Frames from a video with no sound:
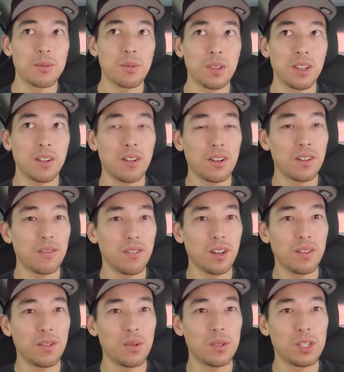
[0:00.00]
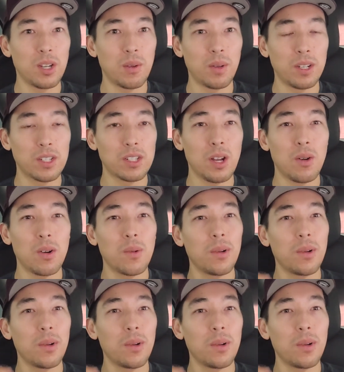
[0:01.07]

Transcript: when the car in front of you is going slower,